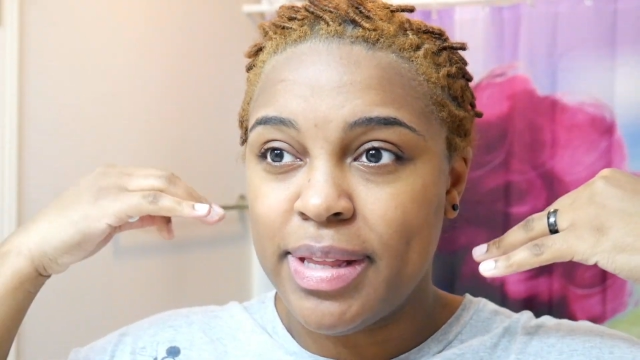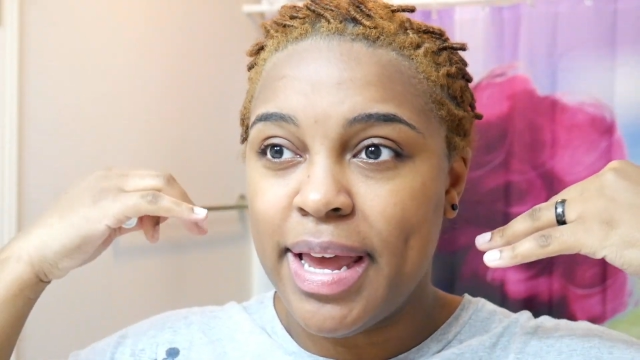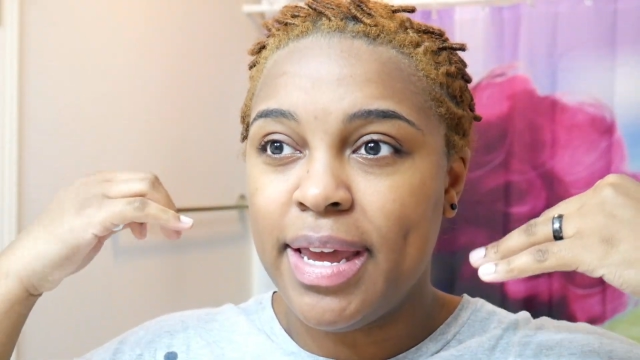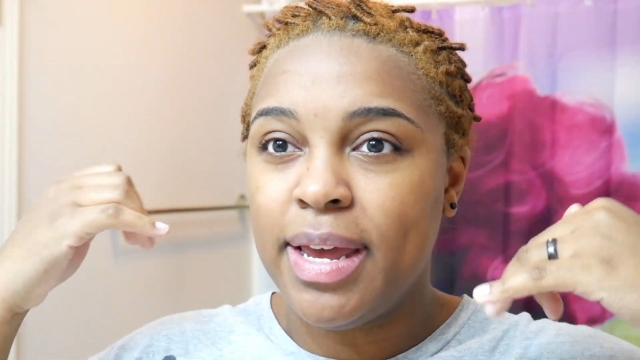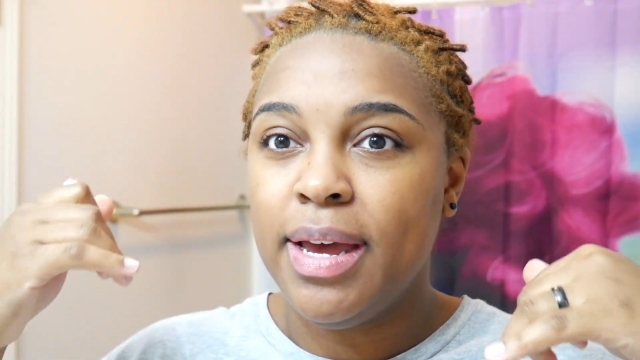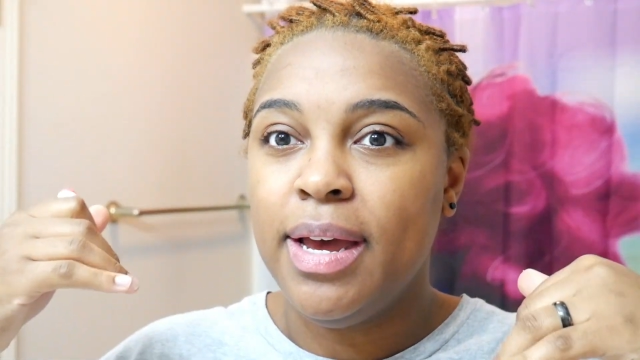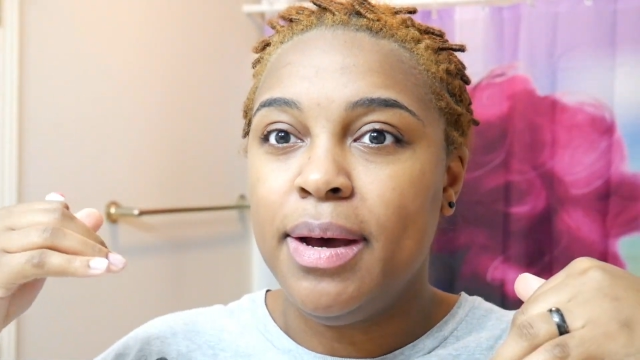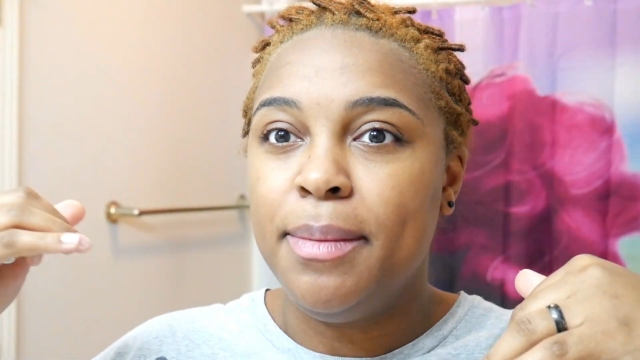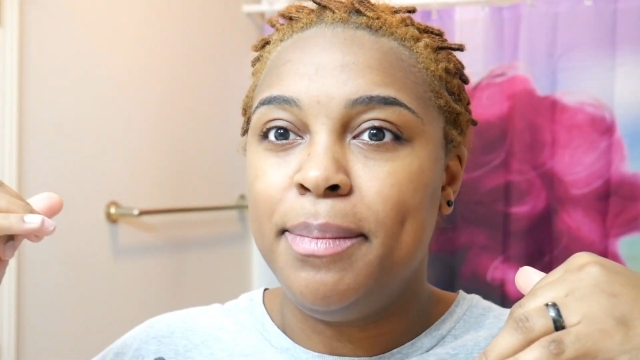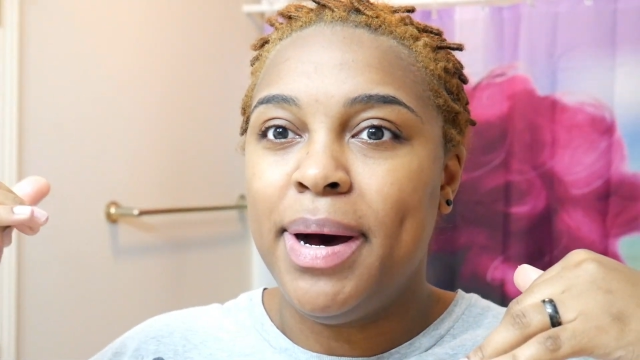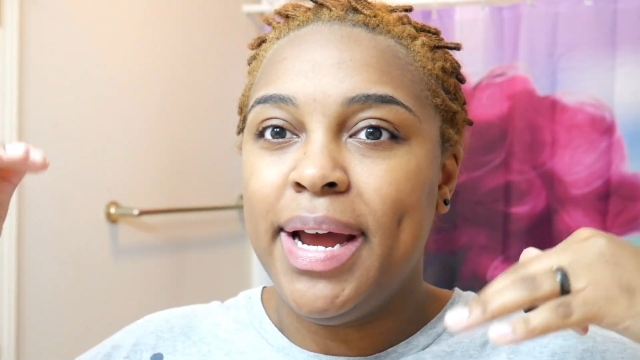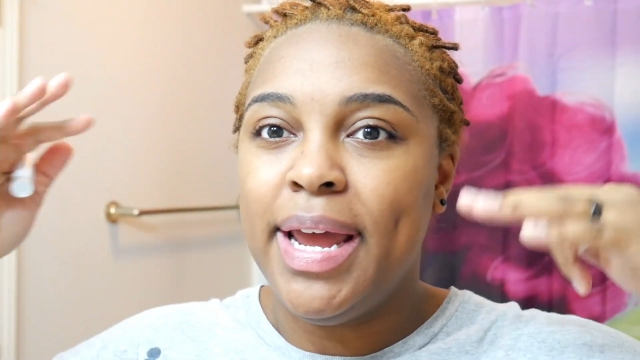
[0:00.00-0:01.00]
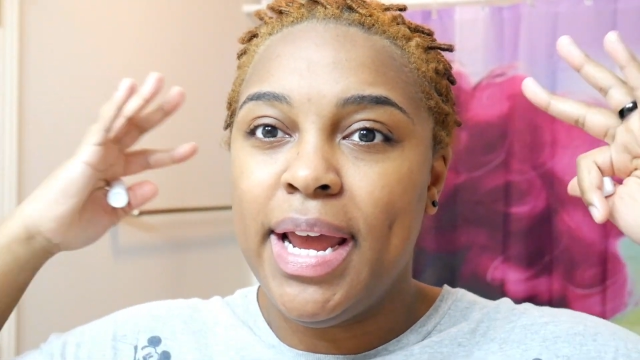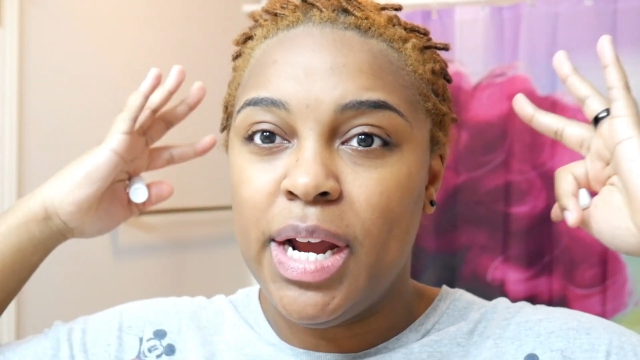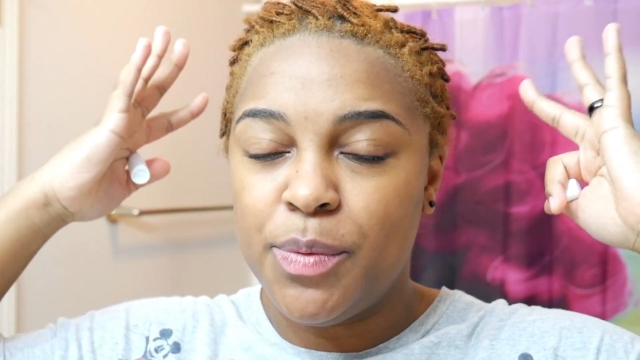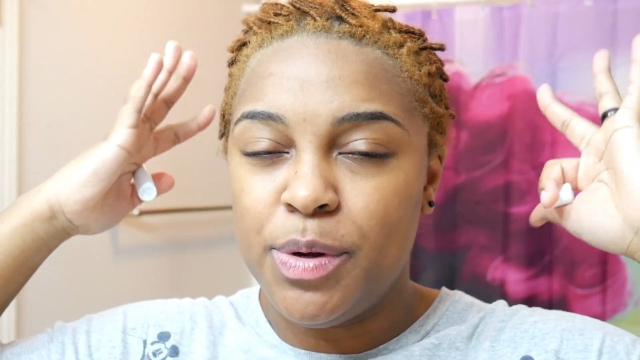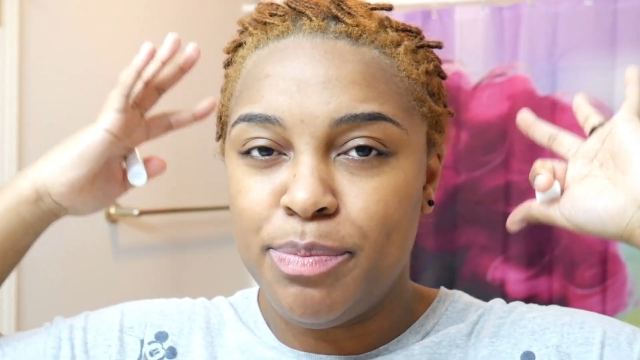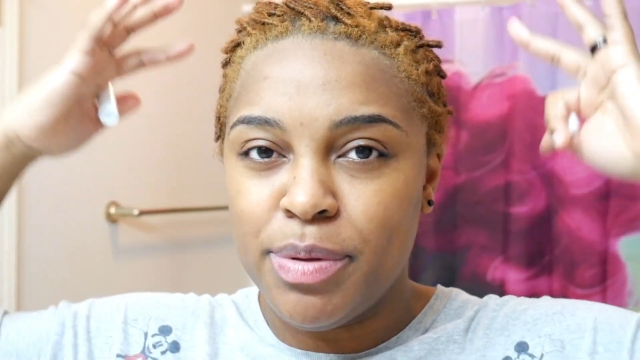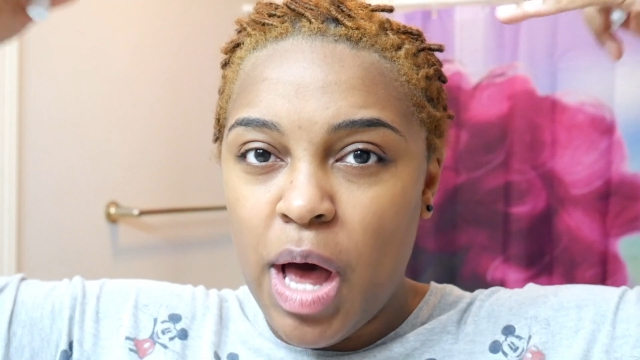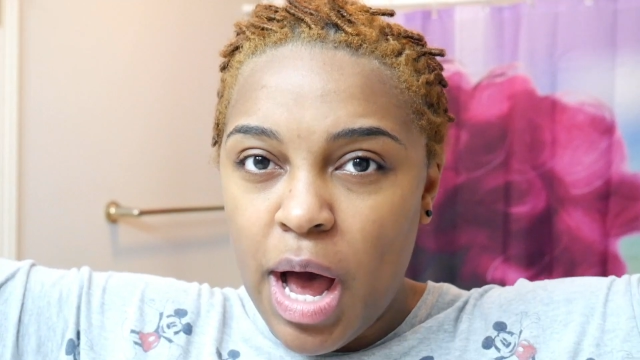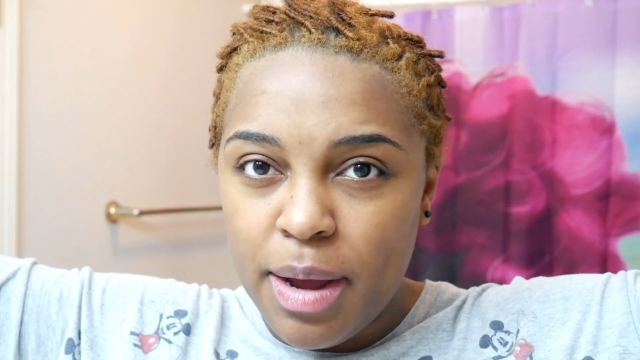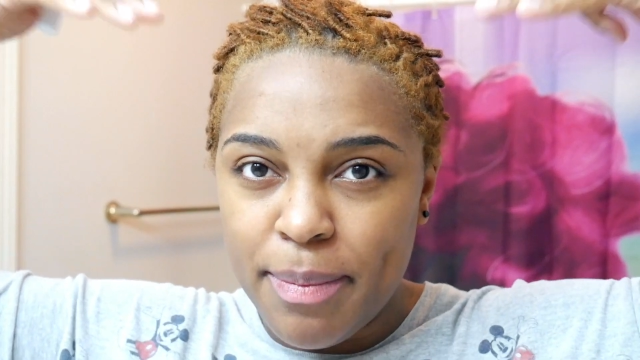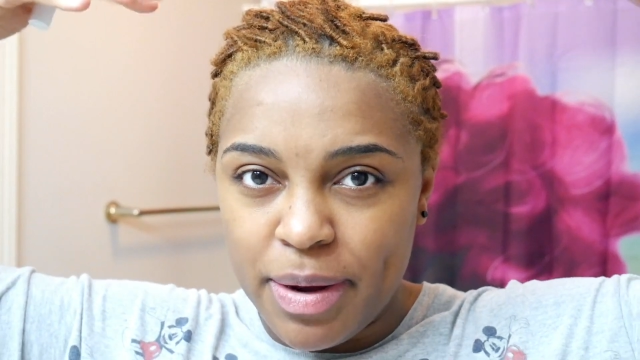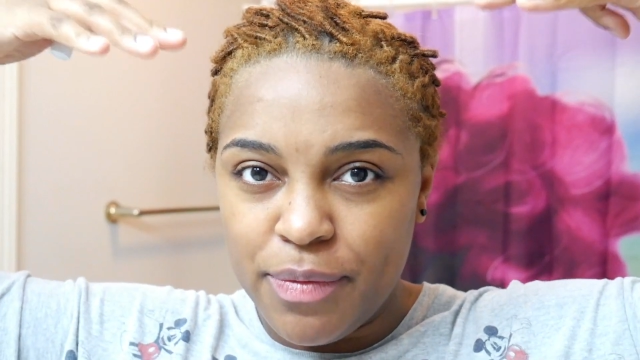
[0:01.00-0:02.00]
Like, my hair would
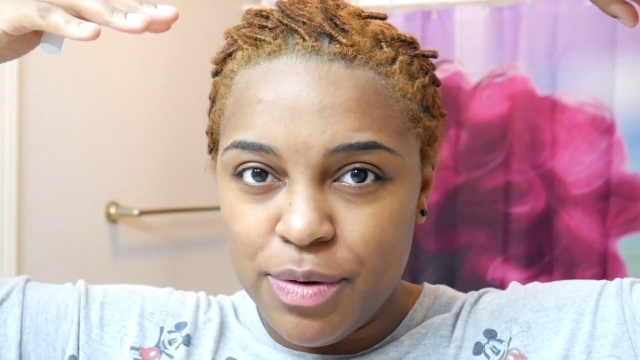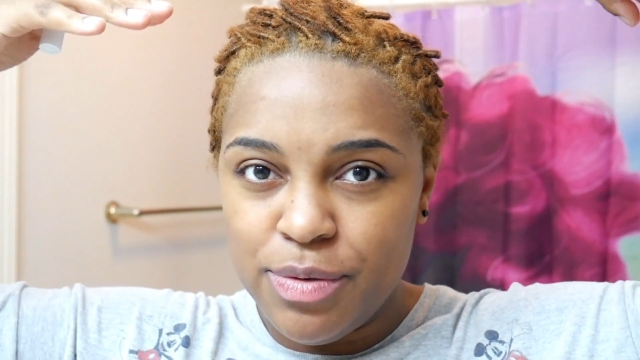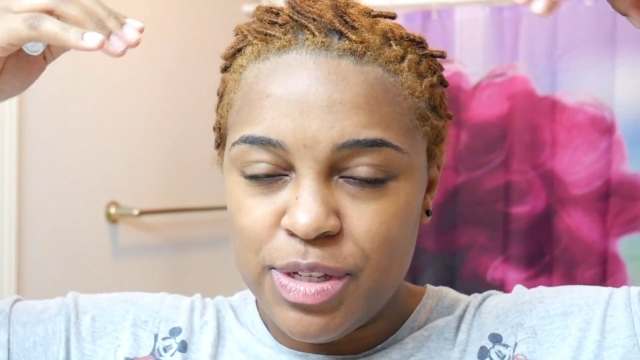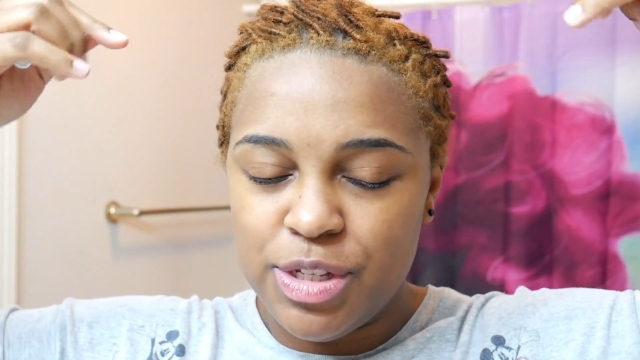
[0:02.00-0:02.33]
block my roots,